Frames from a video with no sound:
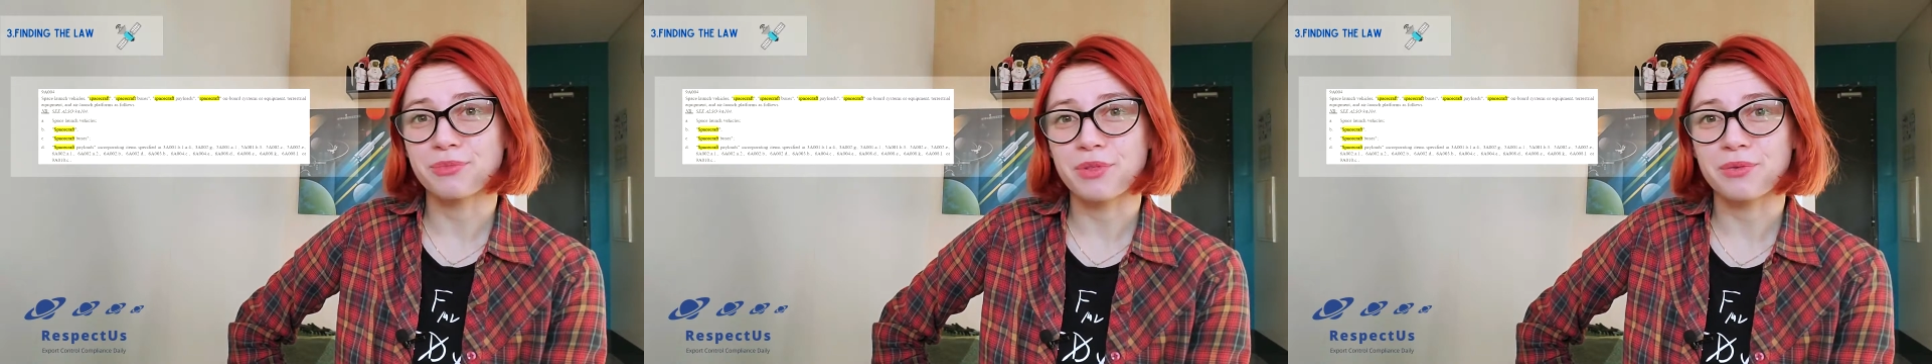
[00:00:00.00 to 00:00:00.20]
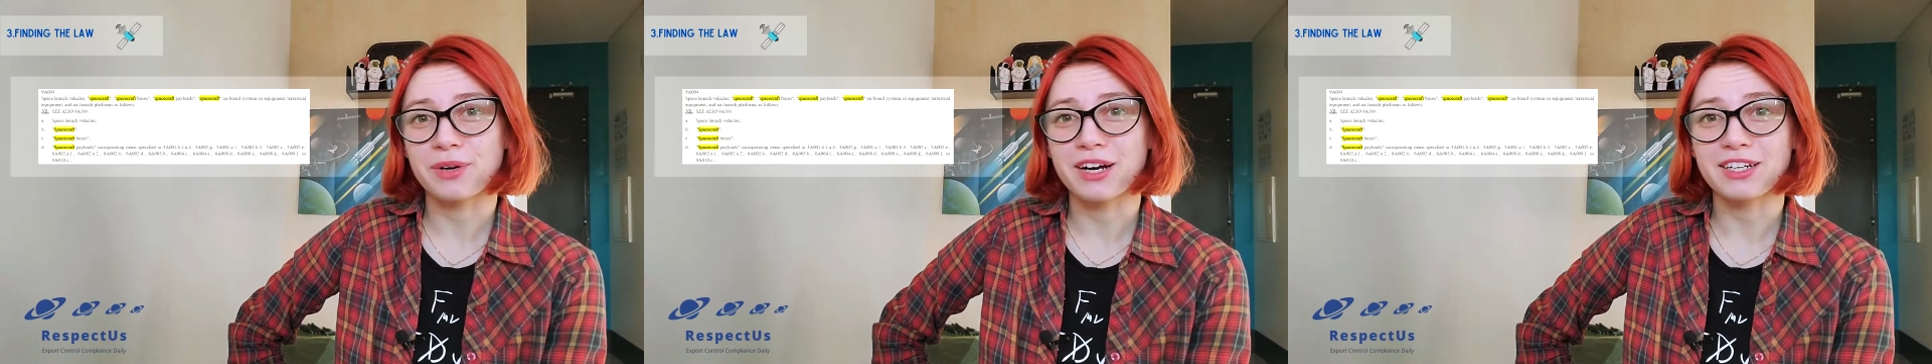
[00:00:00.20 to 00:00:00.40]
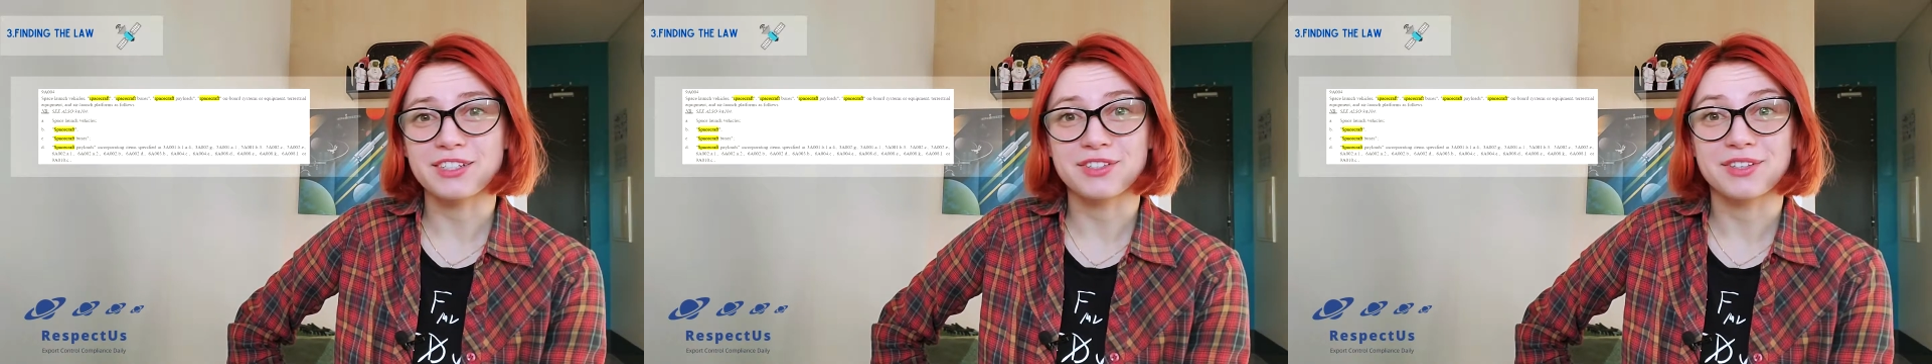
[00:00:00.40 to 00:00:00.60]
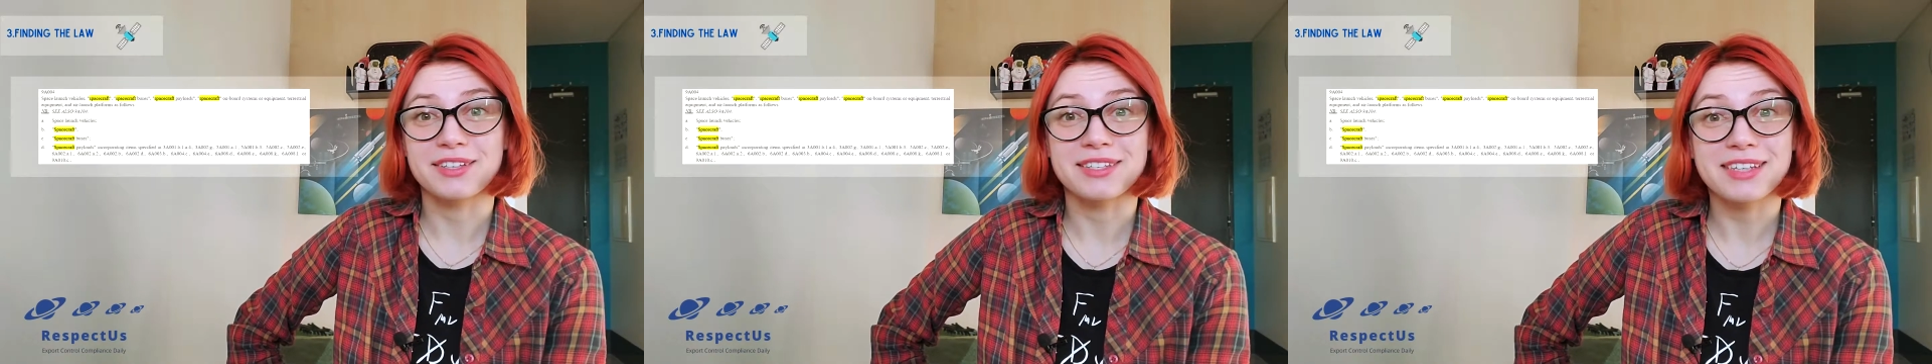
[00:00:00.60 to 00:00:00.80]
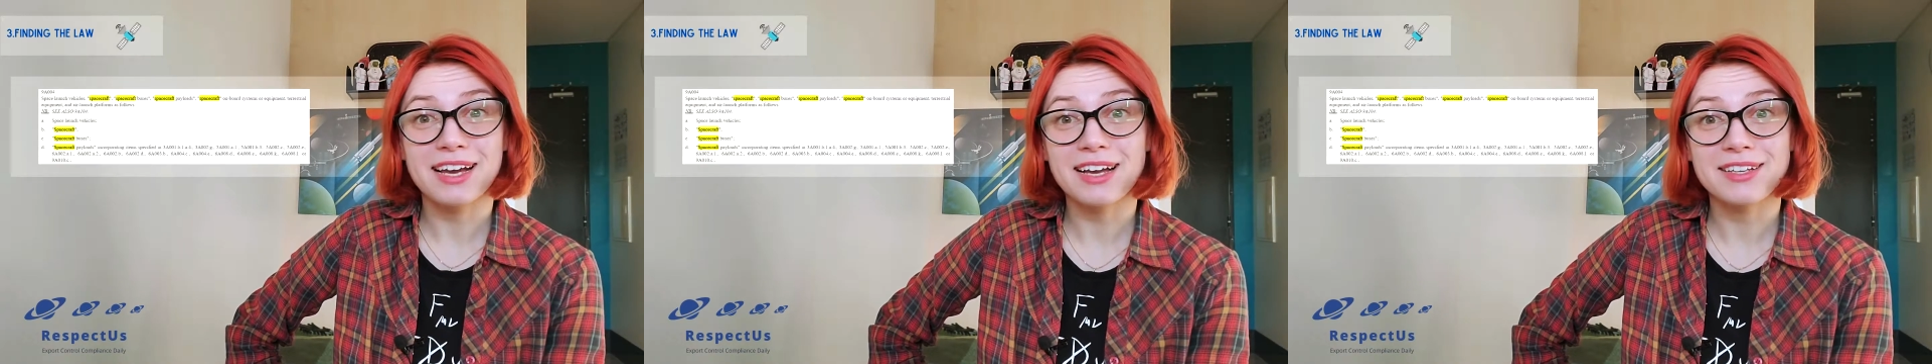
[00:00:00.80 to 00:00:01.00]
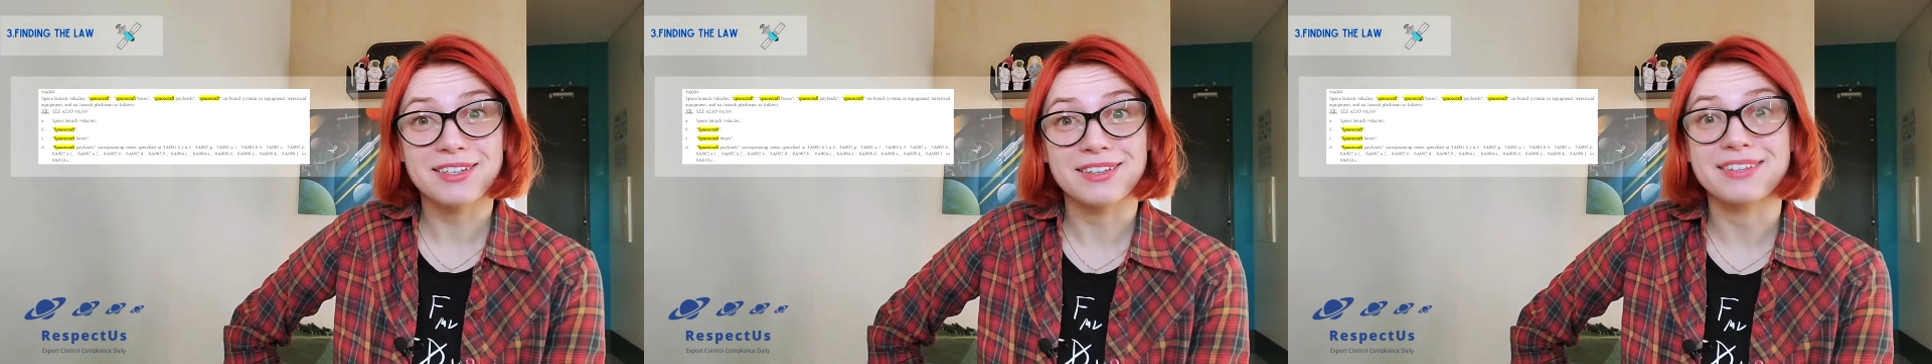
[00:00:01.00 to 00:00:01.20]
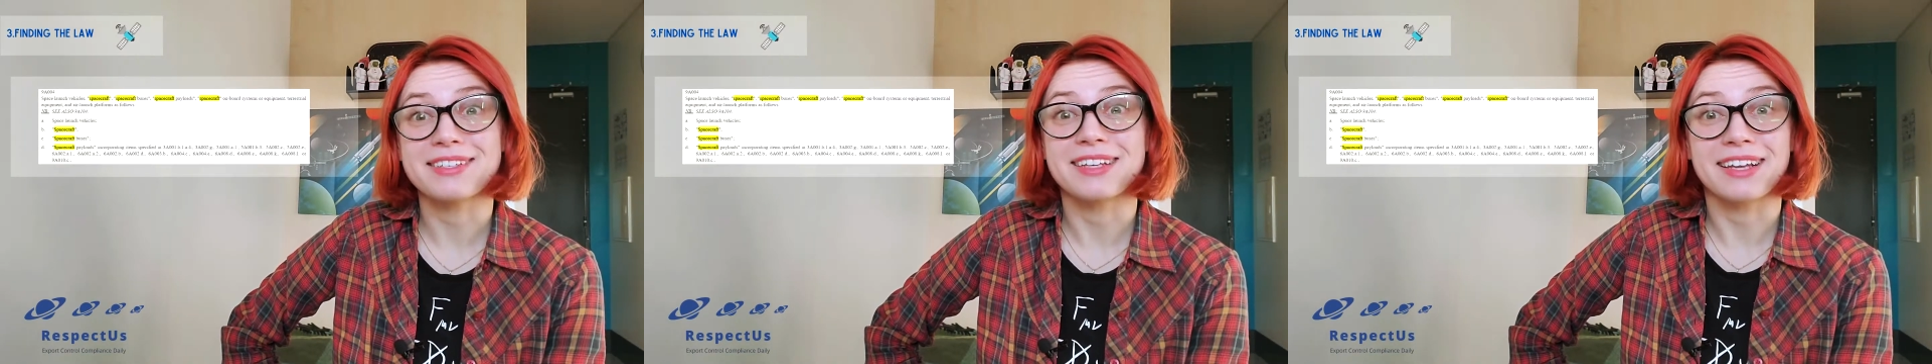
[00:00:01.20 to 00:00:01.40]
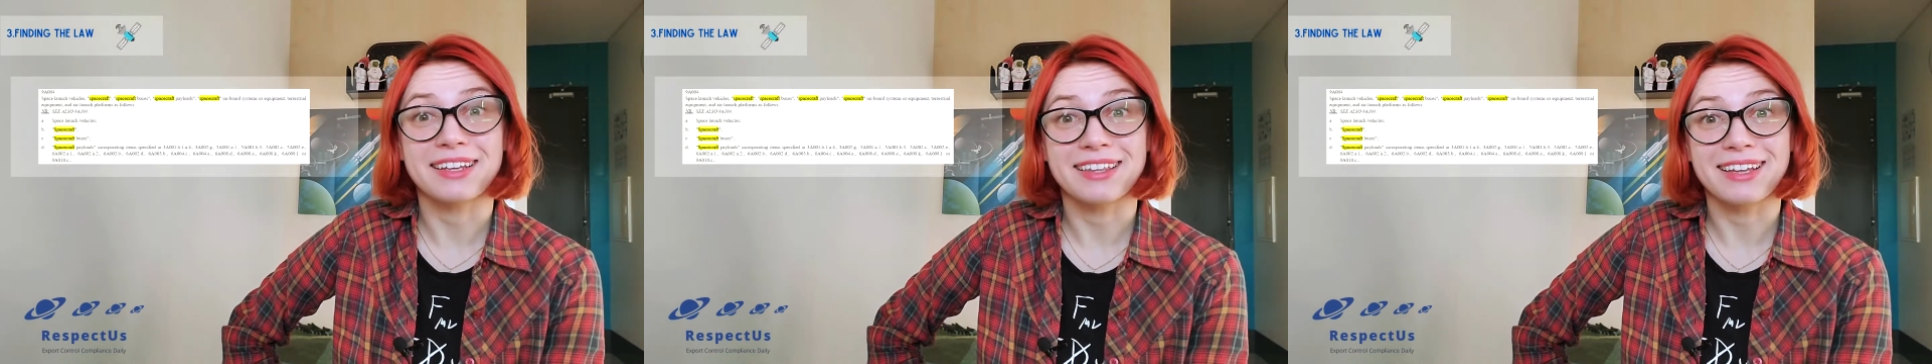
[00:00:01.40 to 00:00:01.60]
with regards to the size of the
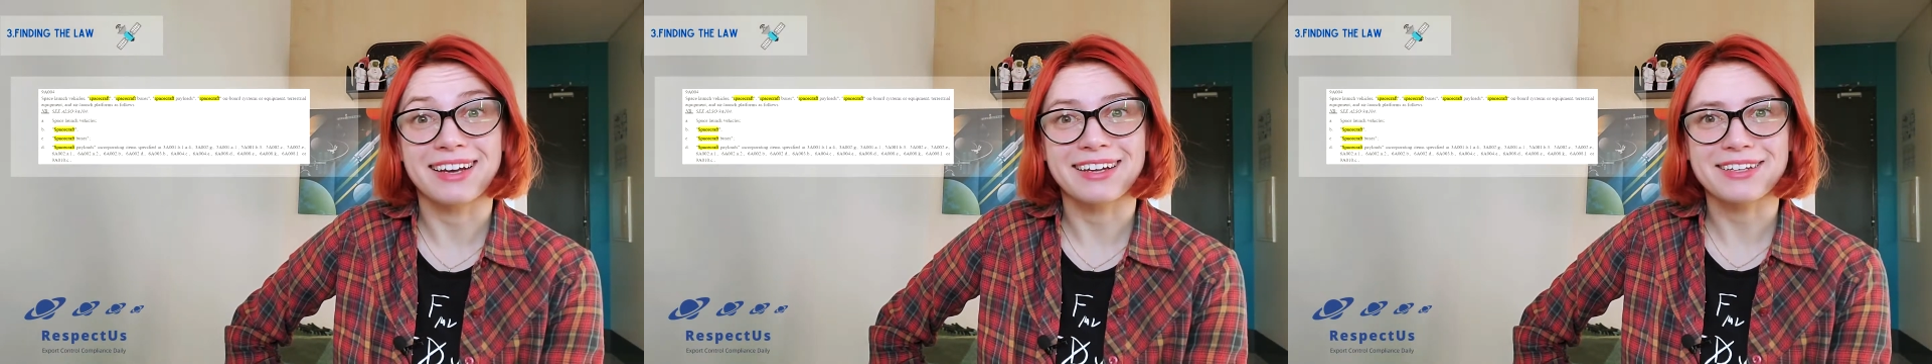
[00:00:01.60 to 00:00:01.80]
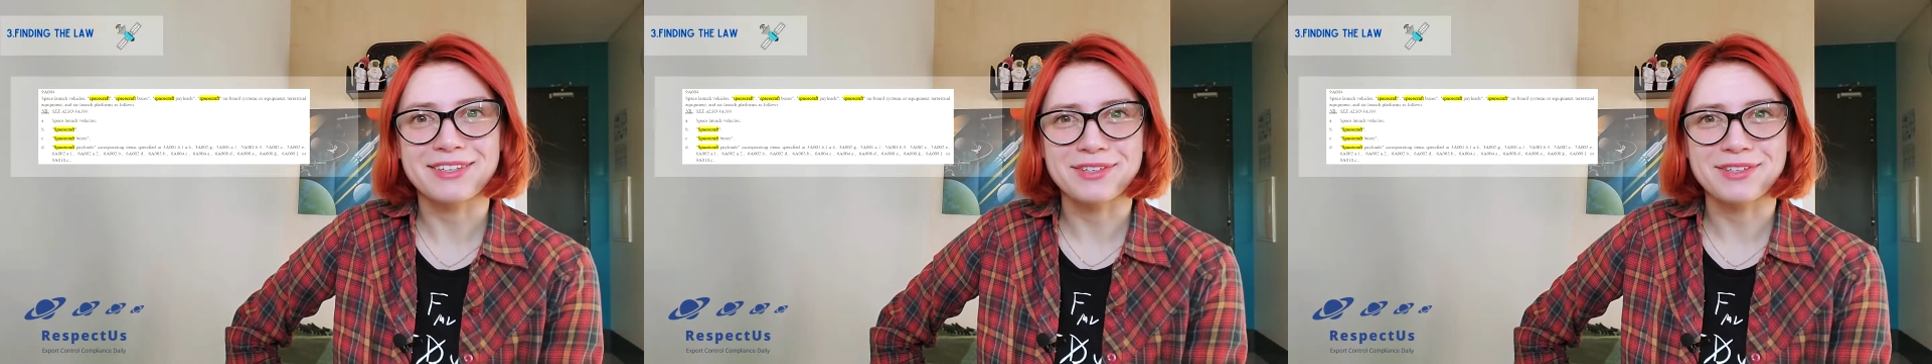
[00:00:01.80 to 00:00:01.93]
satellite,